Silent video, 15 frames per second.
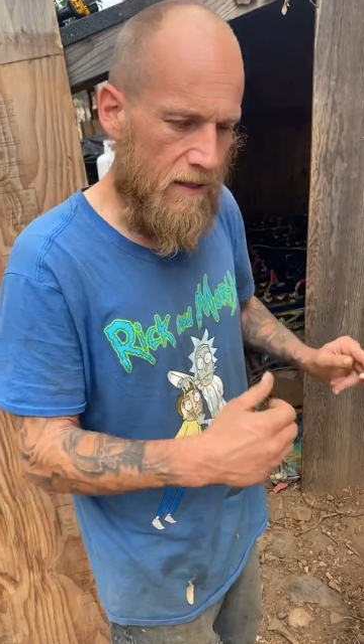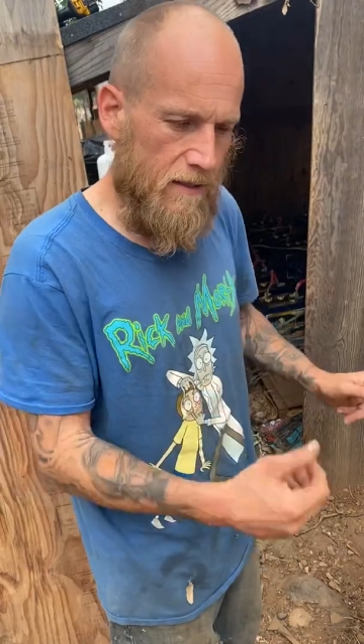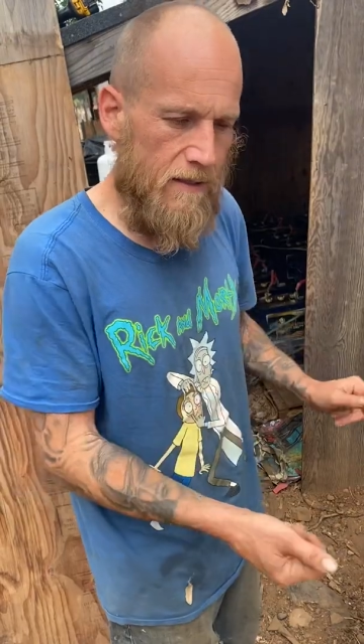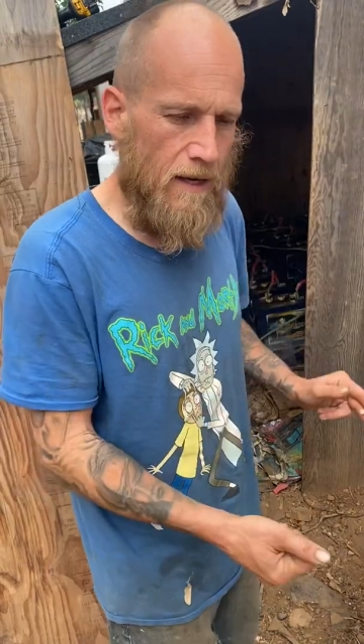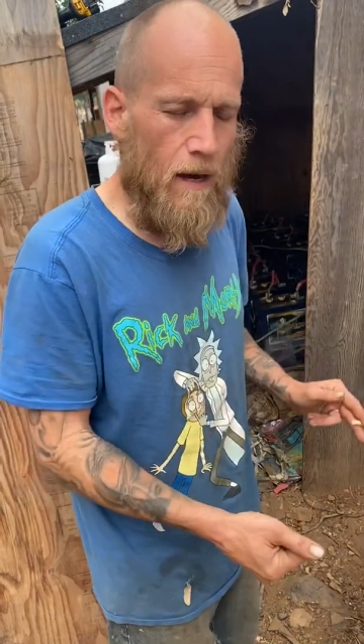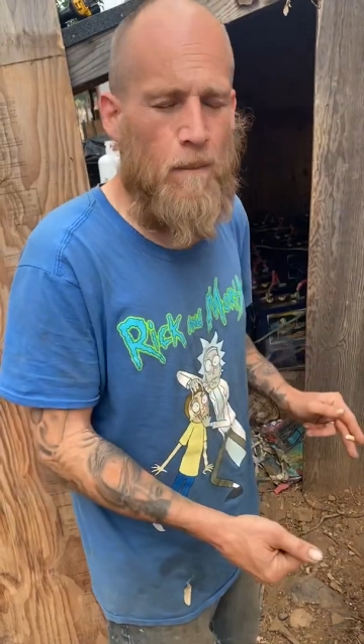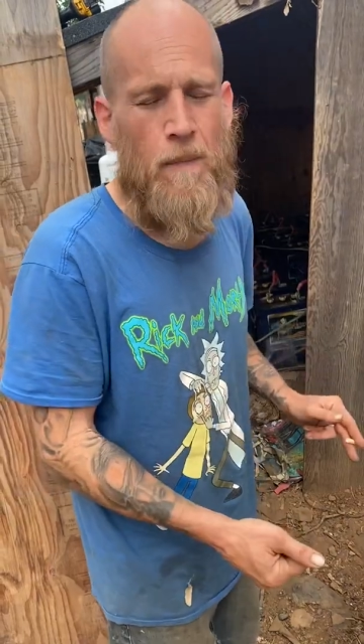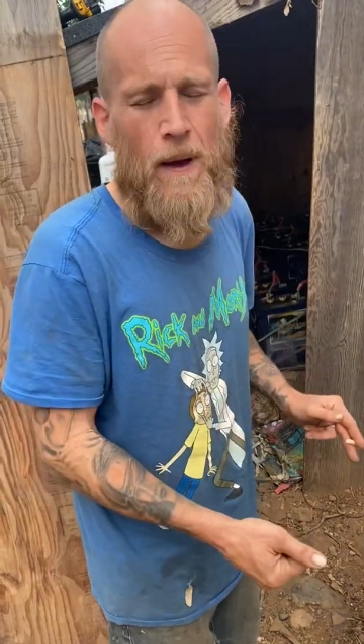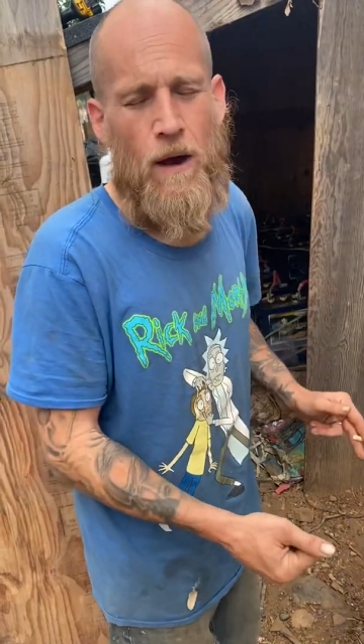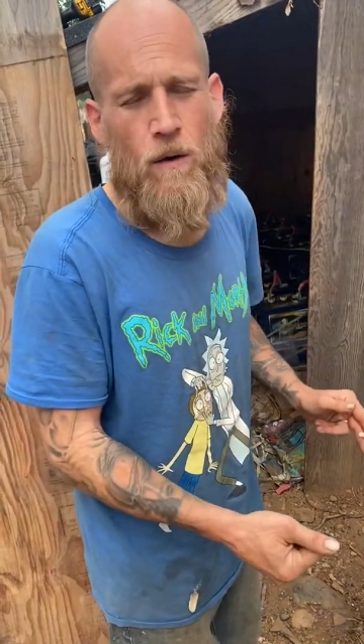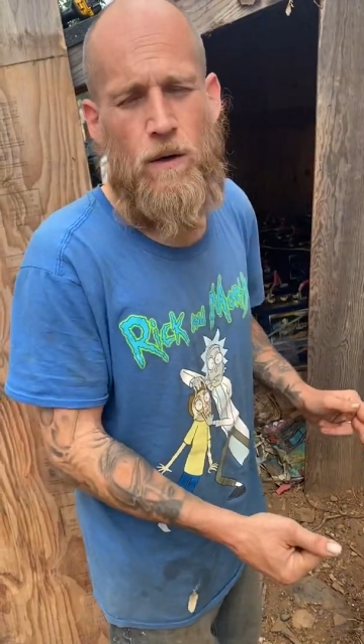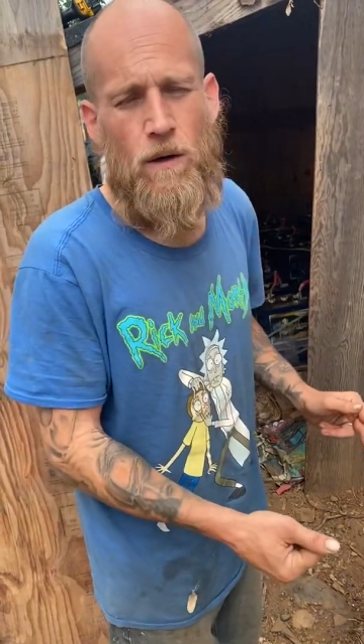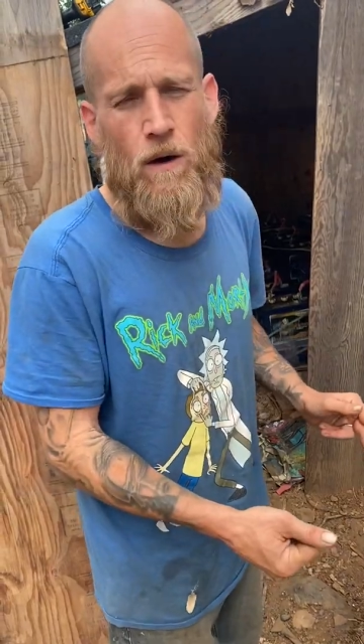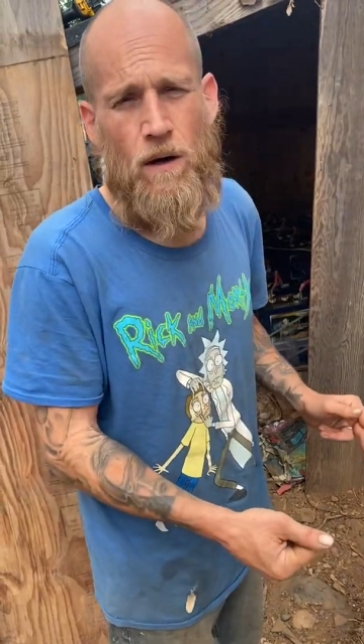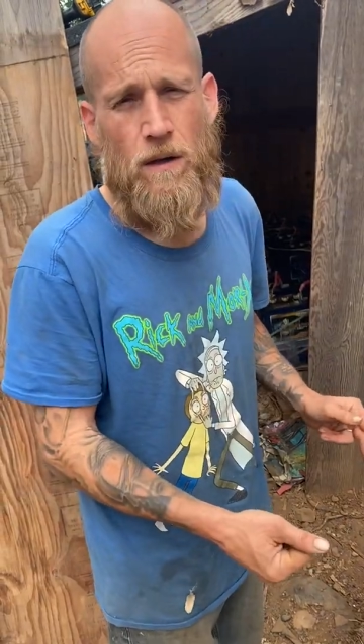dump
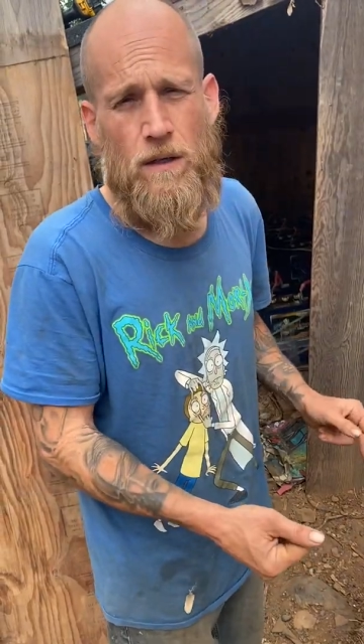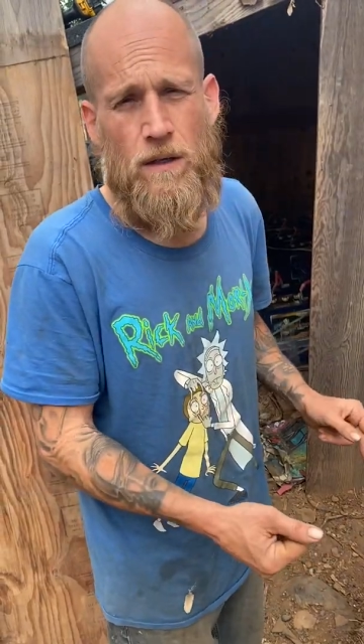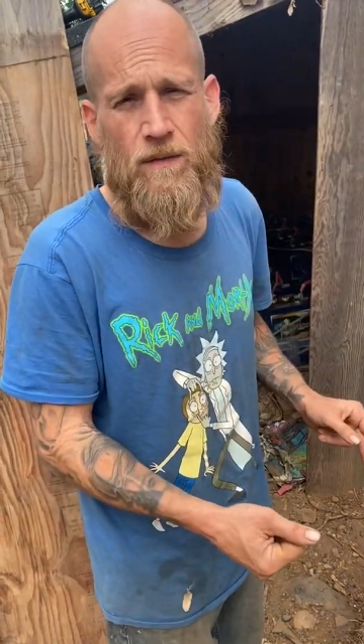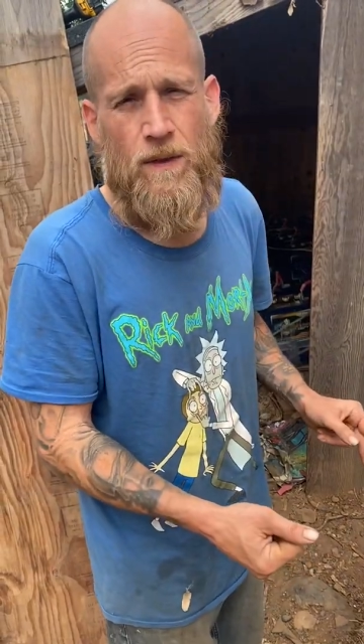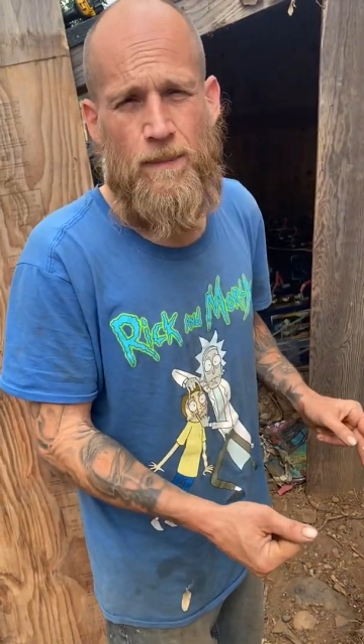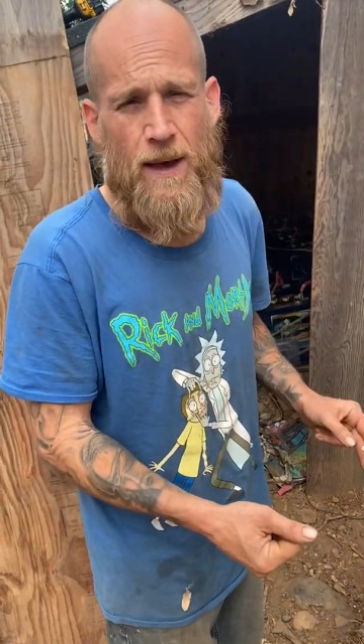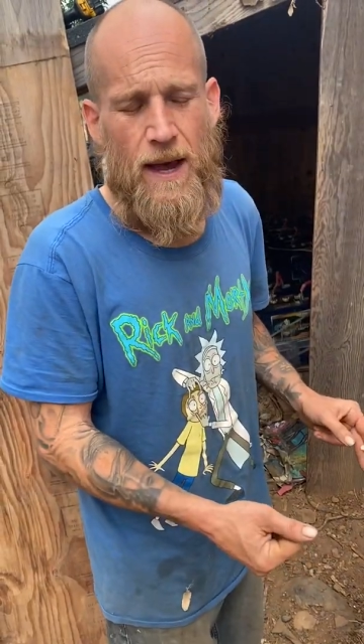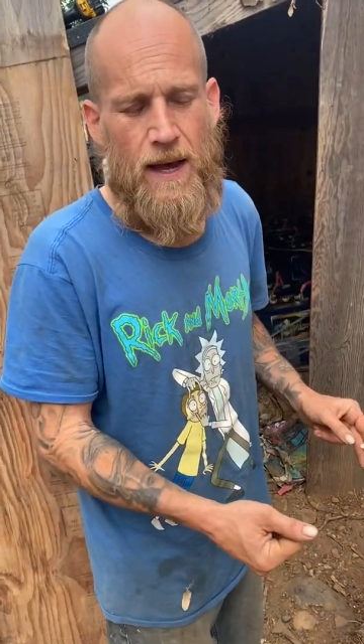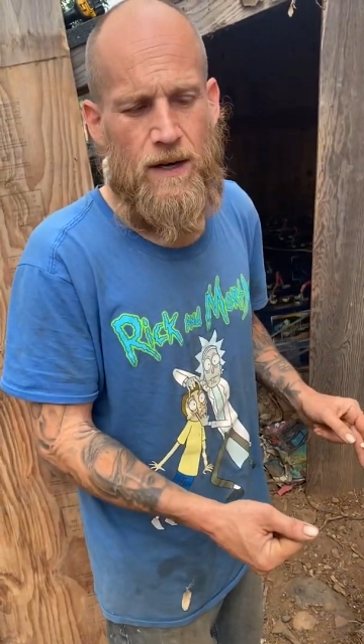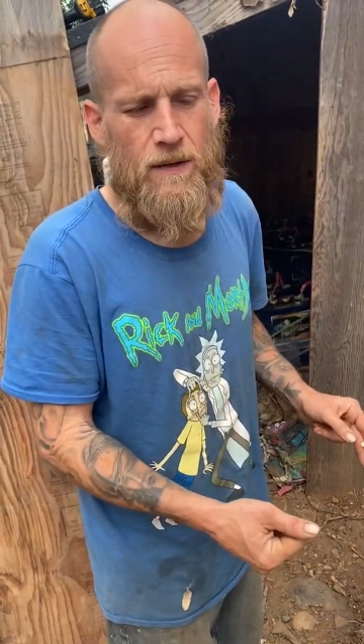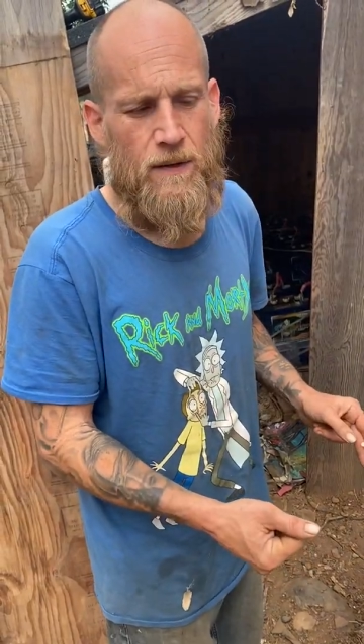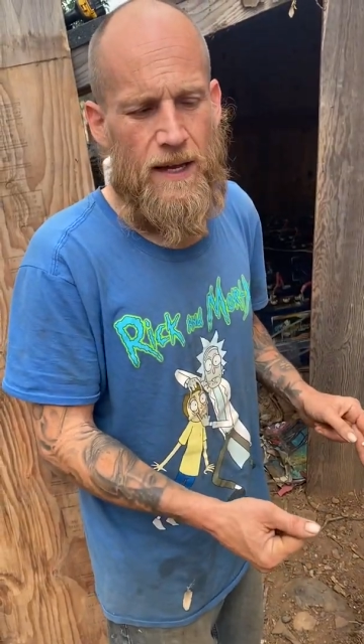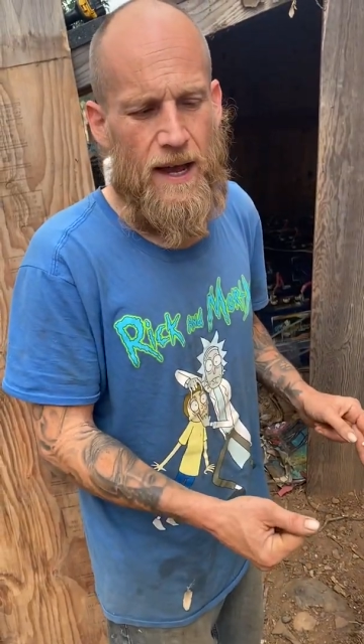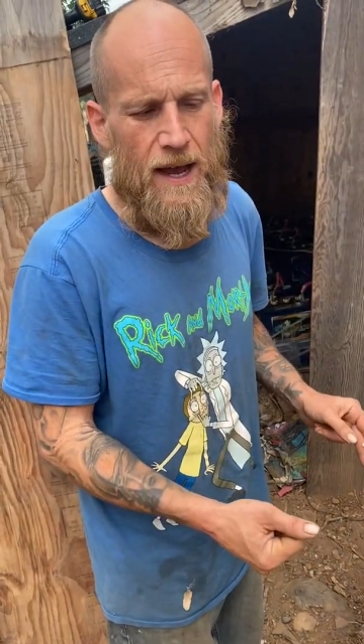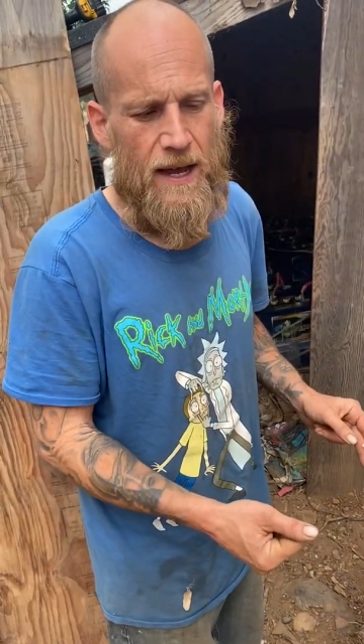out all of the battery